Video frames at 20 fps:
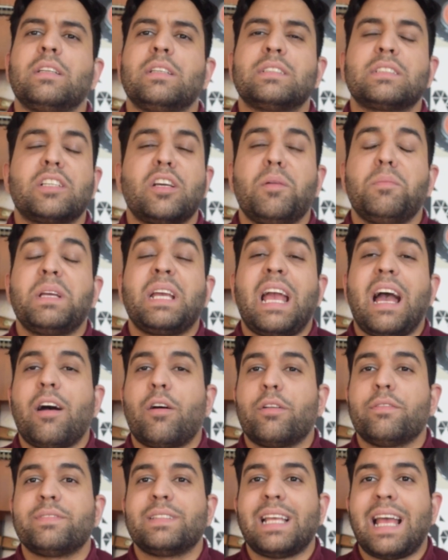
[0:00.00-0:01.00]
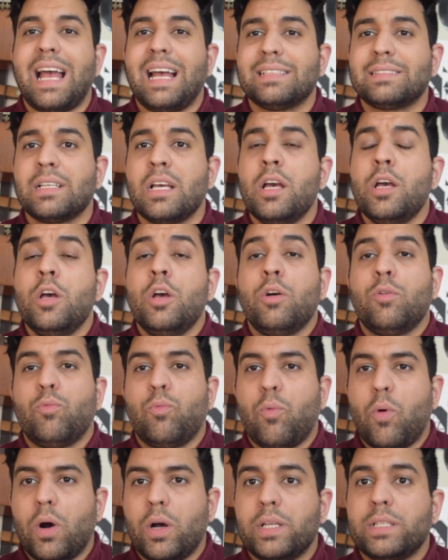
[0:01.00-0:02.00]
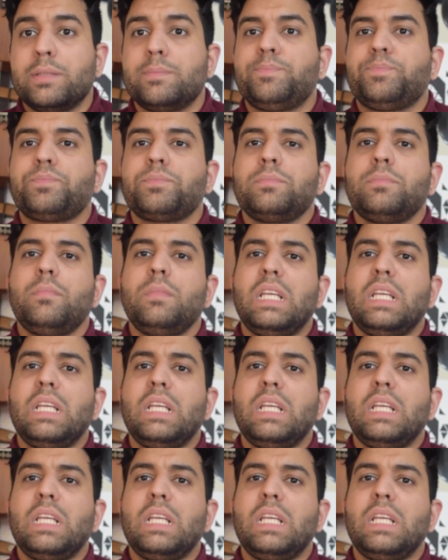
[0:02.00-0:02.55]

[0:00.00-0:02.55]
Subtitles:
is coming out of that one